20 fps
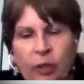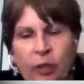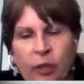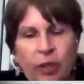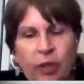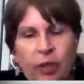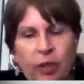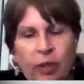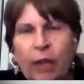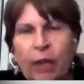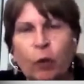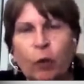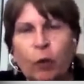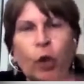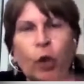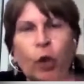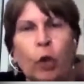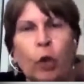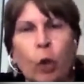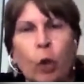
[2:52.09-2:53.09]
this kind
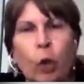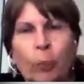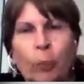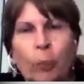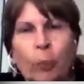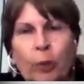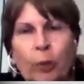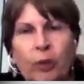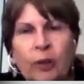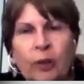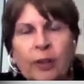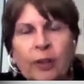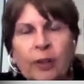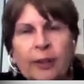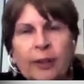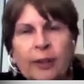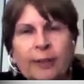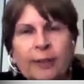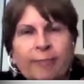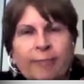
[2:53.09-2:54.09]
of global
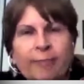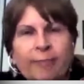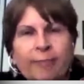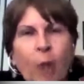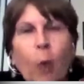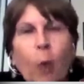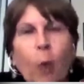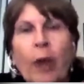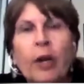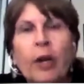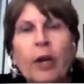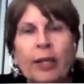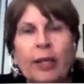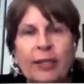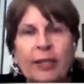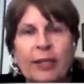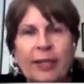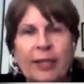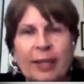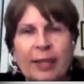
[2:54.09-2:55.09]
awareness
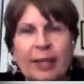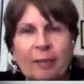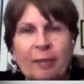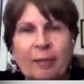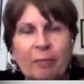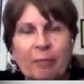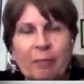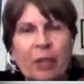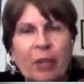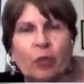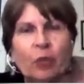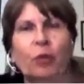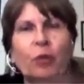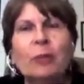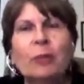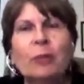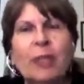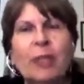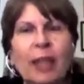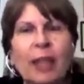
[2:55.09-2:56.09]
that mushroomed
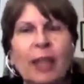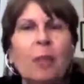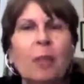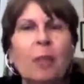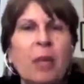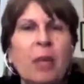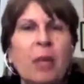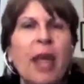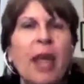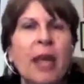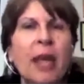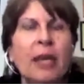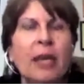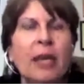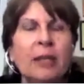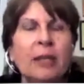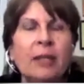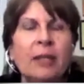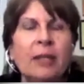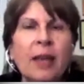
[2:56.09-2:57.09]
in the mid-80s.
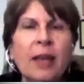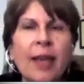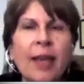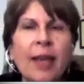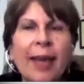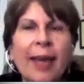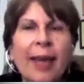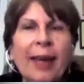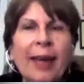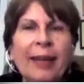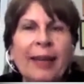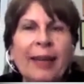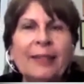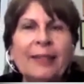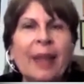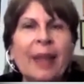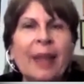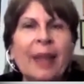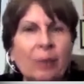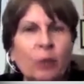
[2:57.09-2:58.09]
And
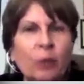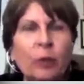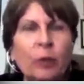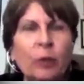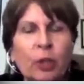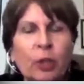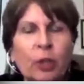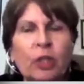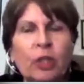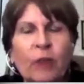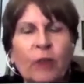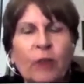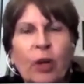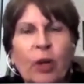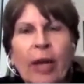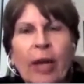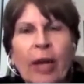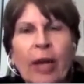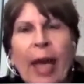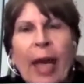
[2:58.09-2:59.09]
I was just
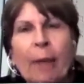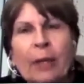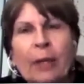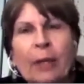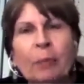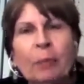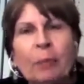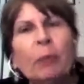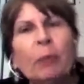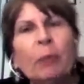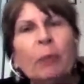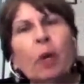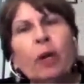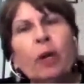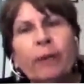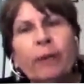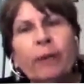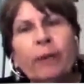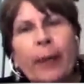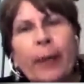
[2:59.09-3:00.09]
very happy to be
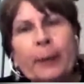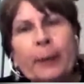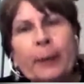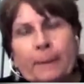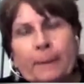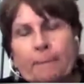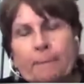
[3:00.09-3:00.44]
part of that.